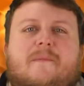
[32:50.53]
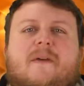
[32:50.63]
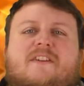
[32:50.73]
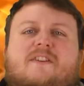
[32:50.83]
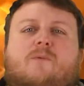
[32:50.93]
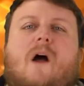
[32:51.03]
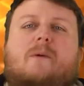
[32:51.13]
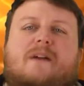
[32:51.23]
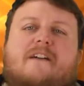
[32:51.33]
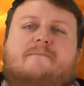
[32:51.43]
This is why
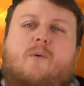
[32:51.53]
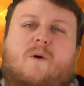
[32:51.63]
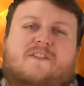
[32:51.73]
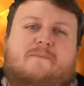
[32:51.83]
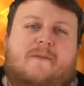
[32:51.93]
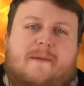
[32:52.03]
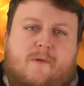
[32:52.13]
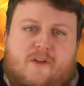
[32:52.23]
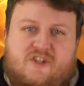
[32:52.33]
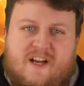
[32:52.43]
we have boards of
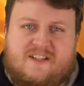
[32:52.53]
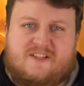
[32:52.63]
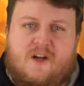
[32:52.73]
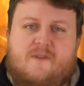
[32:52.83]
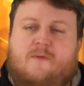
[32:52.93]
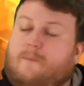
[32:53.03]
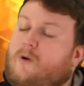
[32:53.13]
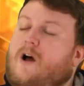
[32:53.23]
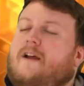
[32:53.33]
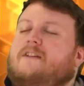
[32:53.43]
people to check stuff from
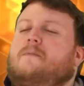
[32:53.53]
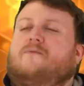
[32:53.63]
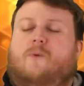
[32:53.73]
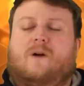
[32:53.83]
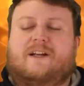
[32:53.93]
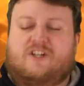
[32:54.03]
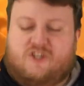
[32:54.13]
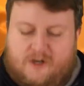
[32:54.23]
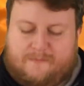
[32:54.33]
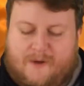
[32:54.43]
products before it gets
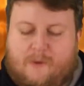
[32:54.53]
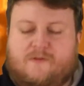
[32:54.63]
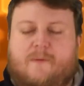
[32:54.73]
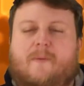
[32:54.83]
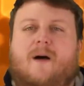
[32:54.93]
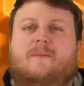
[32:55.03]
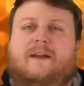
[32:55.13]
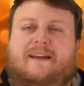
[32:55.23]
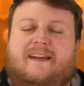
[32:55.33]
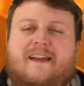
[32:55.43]
shipped out to the
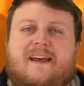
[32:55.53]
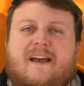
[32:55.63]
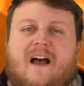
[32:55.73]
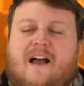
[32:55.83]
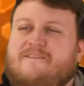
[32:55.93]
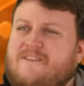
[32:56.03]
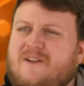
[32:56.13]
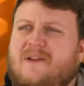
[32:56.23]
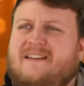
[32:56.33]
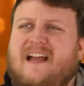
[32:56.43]
public. I
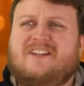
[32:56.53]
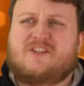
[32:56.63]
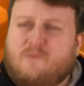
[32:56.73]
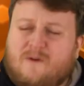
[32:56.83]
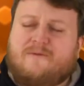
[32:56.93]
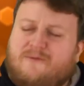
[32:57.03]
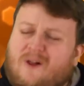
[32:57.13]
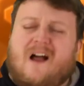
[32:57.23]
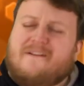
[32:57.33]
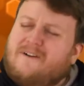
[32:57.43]
feel like that just wouldn't
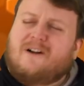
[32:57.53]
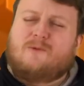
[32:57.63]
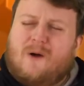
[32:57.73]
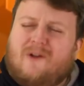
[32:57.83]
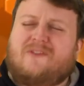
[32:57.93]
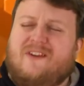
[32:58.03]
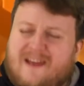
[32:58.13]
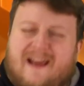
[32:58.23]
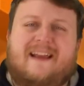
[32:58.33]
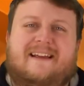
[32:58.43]
fly very well
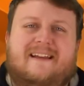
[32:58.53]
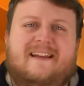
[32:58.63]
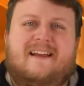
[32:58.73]
today.